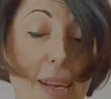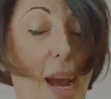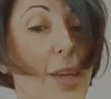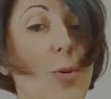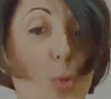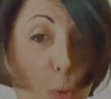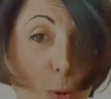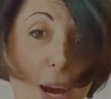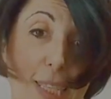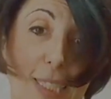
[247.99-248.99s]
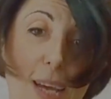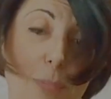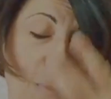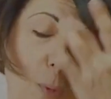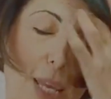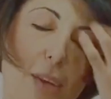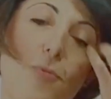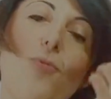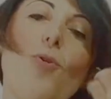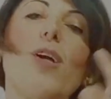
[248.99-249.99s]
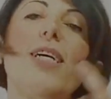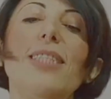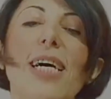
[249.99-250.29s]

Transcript: I know you guys have been waiting for it.